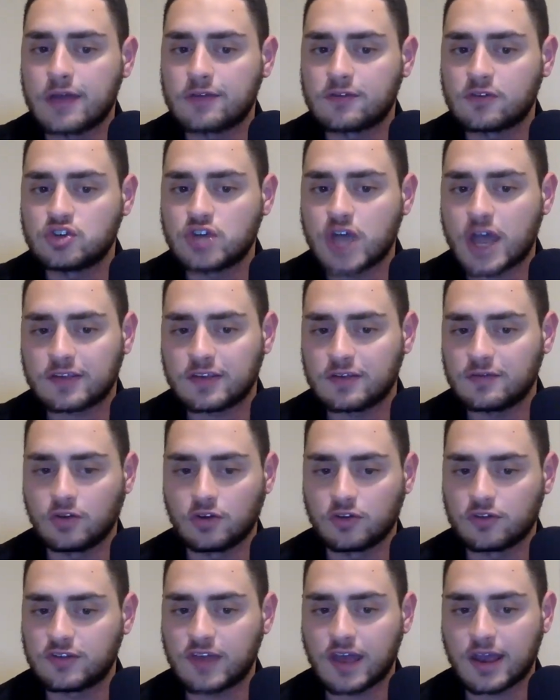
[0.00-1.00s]
So
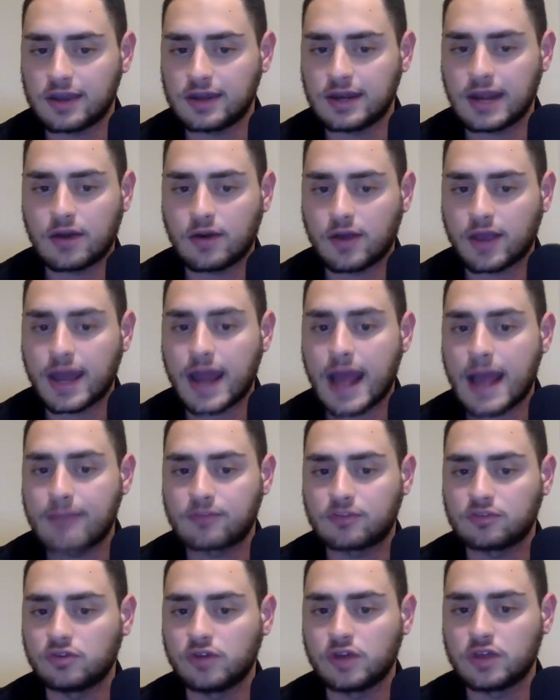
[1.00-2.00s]
Jacksonville's secondary got
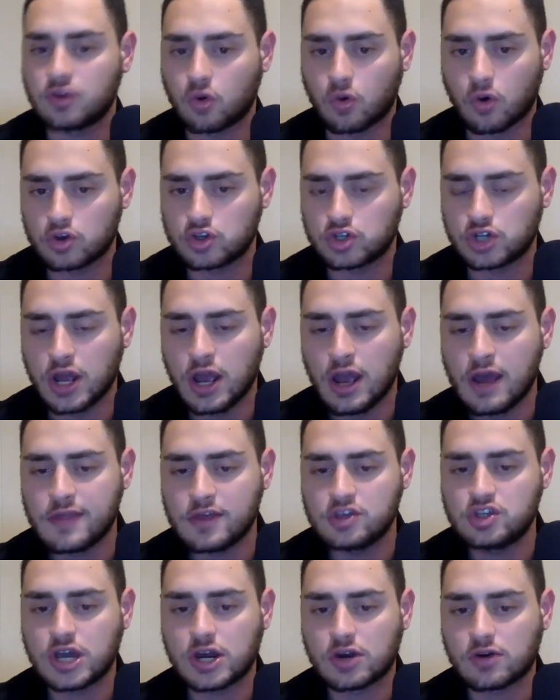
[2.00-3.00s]
absolutely torched. They
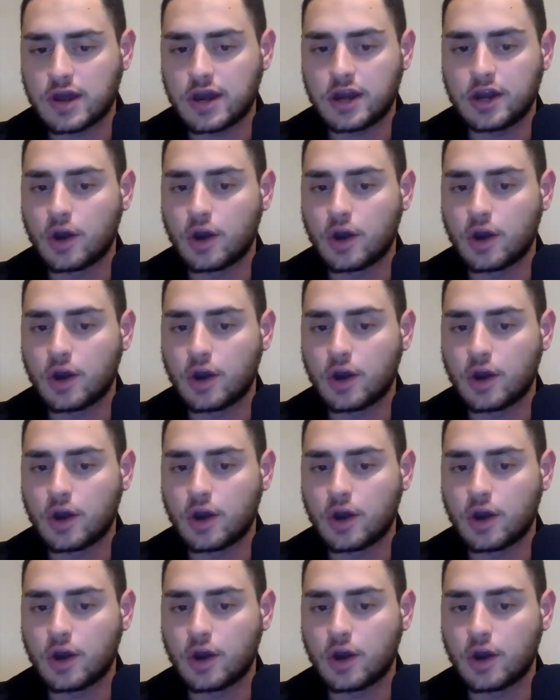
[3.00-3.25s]
generated